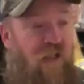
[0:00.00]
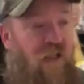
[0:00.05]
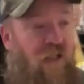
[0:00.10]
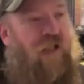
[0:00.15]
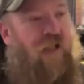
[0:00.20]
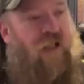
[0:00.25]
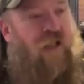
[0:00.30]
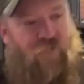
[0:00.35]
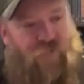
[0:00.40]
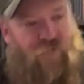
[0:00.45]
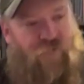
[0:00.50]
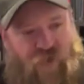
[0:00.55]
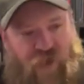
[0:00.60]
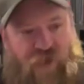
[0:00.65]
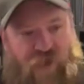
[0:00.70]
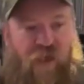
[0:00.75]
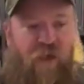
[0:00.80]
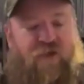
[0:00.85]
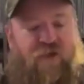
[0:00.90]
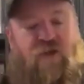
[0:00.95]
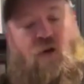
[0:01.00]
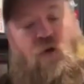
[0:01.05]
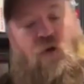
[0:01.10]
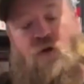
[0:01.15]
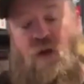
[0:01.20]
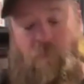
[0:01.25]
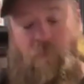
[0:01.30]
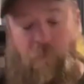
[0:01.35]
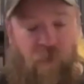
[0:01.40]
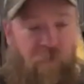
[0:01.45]
And they got a show
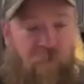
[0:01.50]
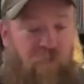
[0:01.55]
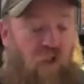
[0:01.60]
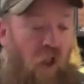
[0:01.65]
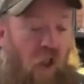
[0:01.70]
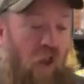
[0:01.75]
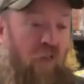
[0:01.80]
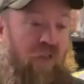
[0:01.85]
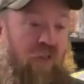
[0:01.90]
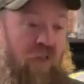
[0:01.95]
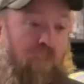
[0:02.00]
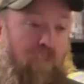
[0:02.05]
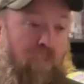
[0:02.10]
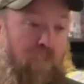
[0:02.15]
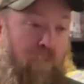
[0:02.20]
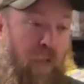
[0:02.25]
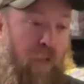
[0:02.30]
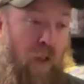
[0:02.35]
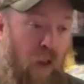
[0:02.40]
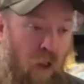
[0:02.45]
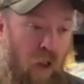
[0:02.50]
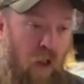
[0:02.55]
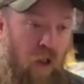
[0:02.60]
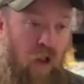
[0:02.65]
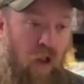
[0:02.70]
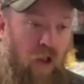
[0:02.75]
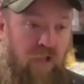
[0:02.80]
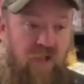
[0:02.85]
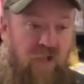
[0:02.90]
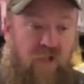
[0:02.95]
coming up called The
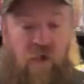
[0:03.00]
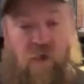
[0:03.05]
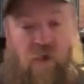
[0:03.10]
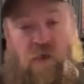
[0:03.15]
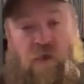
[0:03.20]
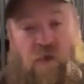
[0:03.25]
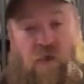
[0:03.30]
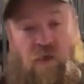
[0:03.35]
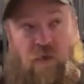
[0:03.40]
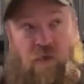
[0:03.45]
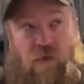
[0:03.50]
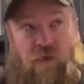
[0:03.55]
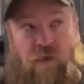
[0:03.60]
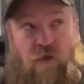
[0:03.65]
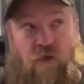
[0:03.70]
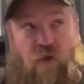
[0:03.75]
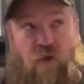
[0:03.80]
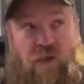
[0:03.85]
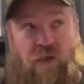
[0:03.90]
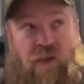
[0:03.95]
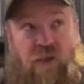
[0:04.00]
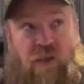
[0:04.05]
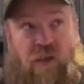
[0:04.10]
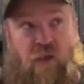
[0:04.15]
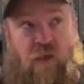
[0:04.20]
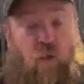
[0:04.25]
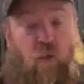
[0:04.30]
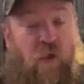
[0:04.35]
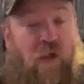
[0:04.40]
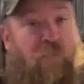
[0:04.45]
Purge, literally a
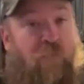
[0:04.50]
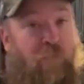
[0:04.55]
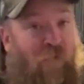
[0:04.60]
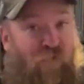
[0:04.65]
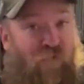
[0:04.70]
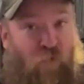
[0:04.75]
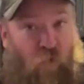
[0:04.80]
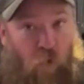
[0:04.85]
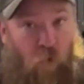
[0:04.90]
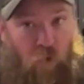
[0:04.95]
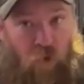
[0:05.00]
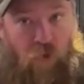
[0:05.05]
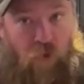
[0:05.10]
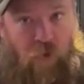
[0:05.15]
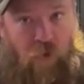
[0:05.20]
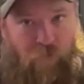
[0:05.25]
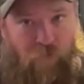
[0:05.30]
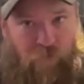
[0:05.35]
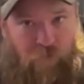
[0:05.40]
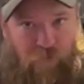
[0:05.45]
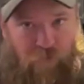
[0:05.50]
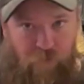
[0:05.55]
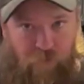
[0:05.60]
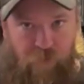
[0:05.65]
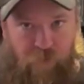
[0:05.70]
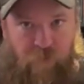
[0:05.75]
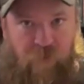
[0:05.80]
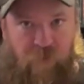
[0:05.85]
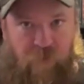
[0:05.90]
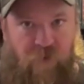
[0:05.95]
week before
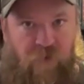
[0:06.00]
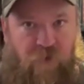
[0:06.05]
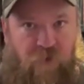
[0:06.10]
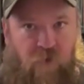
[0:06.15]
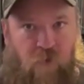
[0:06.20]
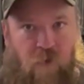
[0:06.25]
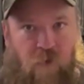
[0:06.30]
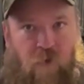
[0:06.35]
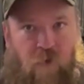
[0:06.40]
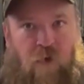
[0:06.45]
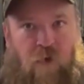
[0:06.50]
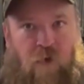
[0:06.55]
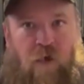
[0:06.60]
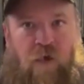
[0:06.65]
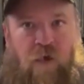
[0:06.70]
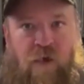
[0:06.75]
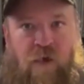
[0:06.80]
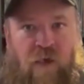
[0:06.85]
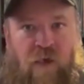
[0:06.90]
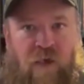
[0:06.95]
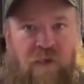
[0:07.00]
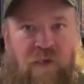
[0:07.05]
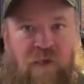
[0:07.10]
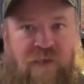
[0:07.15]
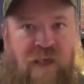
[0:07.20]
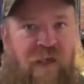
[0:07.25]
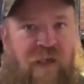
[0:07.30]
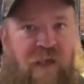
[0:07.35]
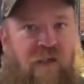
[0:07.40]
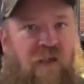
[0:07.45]
your
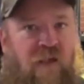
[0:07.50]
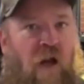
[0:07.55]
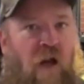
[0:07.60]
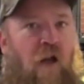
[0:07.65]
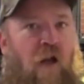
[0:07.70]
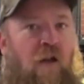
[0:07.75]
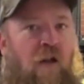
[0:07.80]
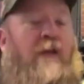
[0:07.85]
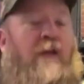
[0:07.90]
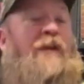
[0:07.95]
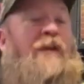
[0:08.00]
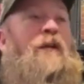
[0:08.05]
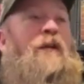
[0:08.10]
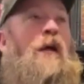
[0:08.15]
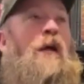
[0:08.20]
tag gauntlet.